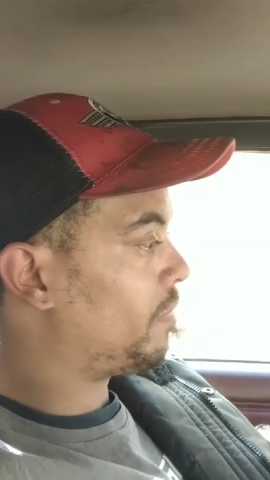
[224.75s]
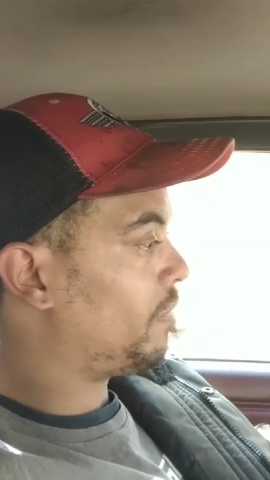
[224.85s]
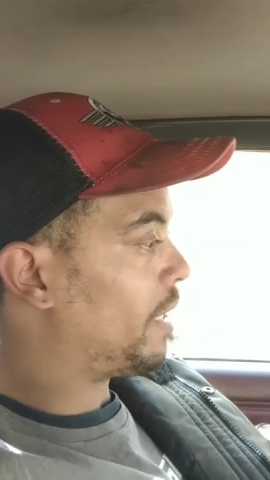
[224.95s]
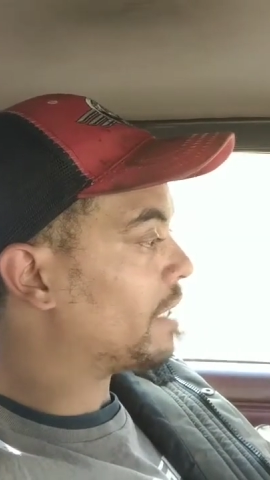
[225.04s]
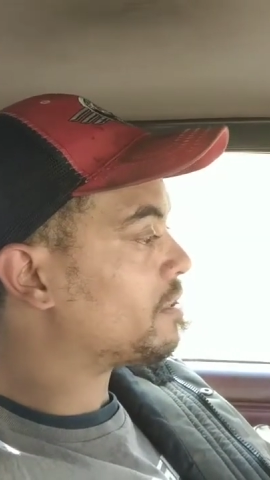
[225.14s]

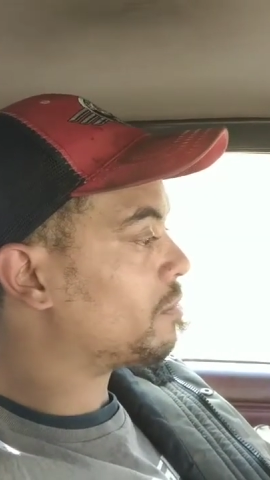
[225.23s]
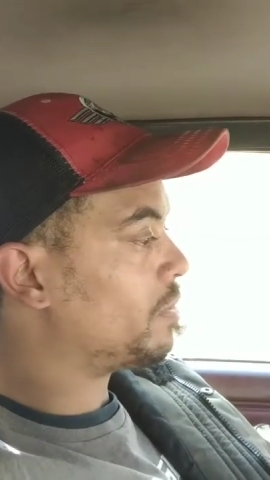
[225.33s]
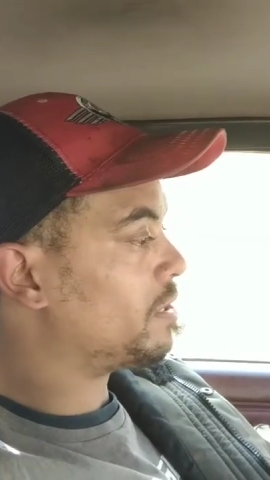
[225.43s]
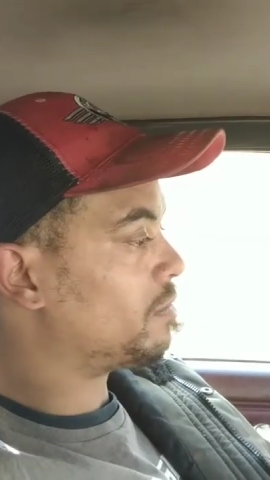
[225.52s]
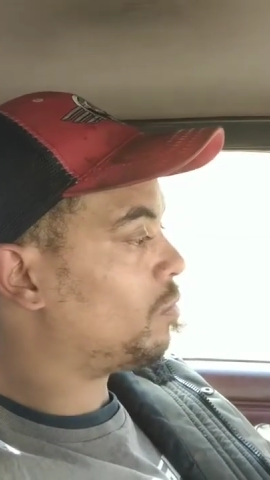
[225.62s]
that's the
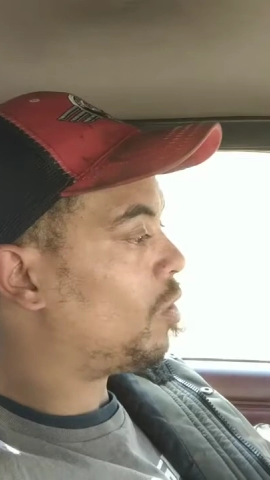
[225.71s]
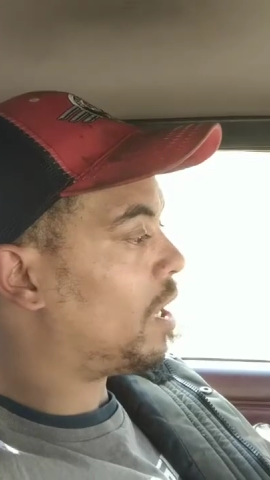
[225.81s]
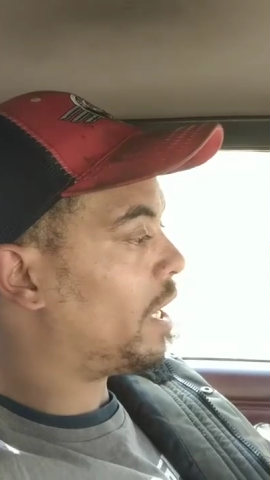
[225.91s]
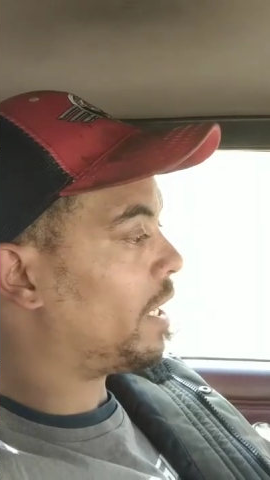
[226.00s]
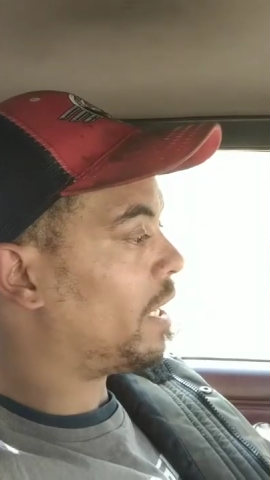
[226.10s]
reason
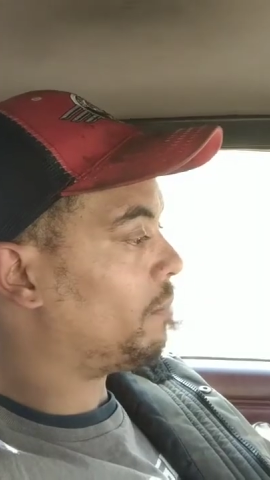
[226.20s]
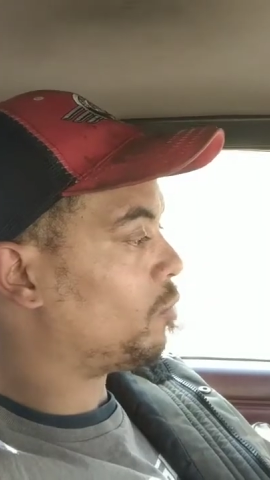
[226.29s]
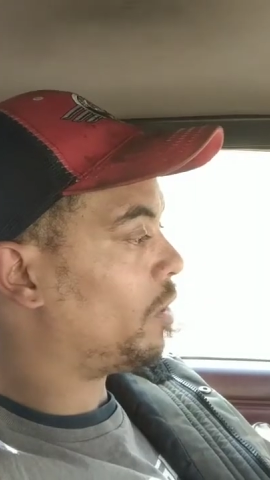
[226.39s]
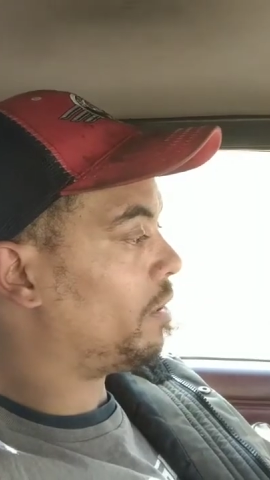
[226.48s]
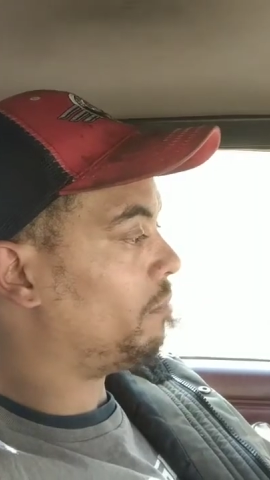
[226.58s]
why I'm
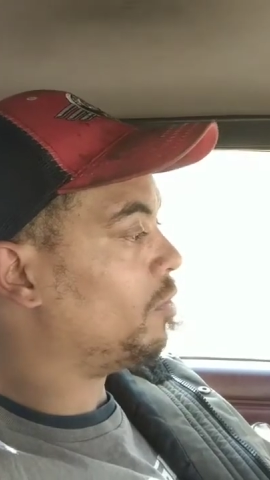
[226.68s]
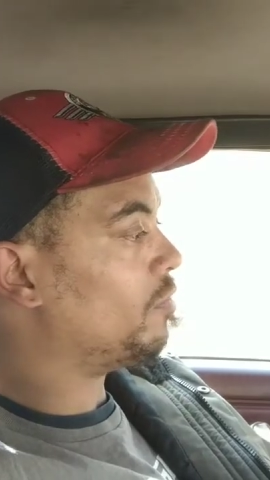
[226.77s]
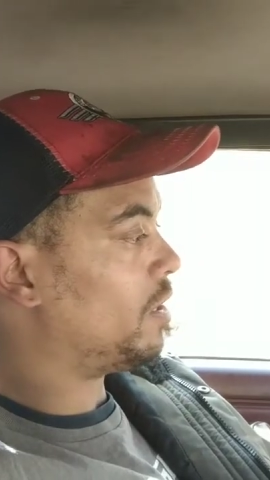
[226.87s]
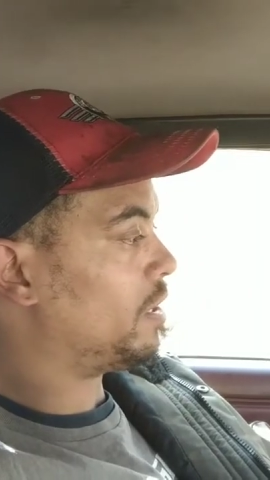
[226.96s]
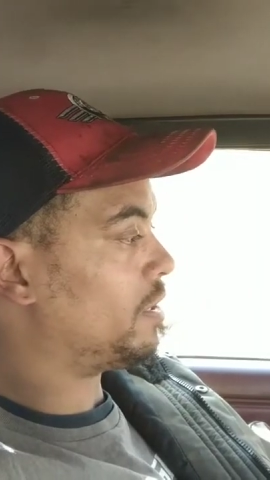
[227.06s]
going to
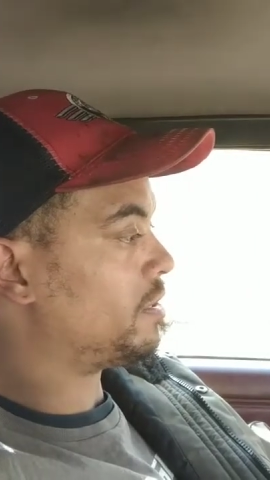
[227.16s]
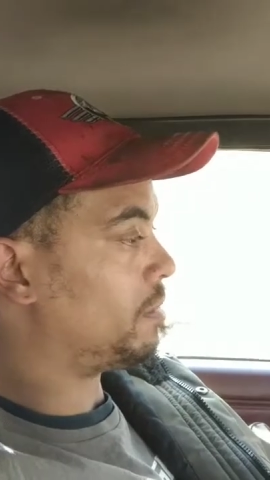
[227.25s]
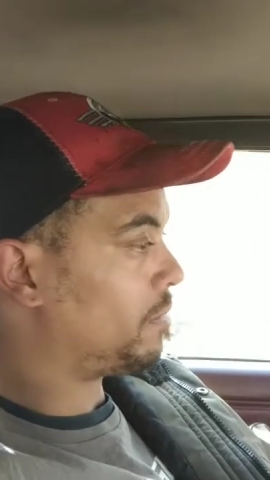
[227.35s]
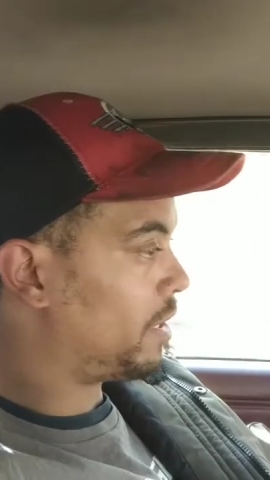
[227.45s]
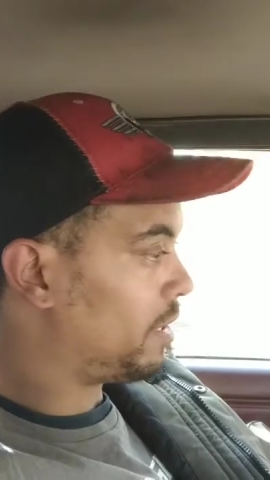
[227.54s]
move on to
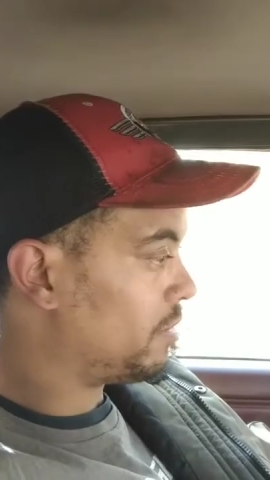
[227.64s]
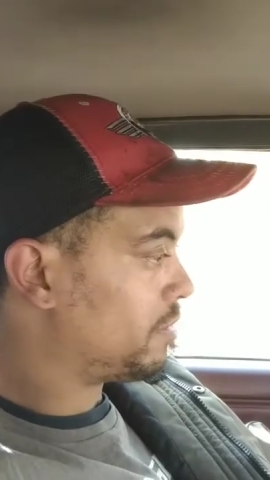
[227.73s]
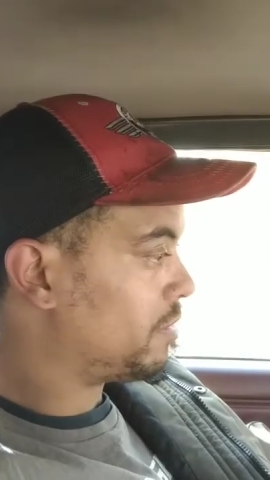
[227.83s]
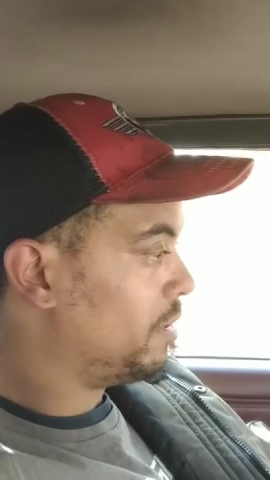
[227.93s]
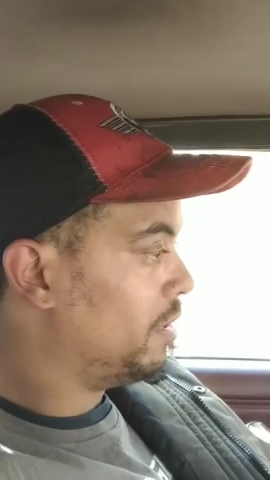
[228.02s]
something
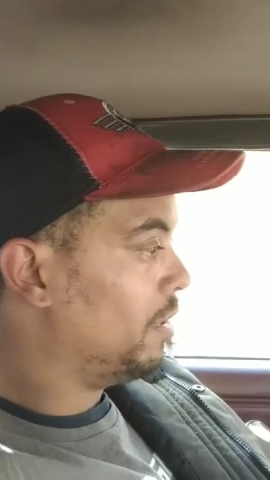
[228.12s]
else.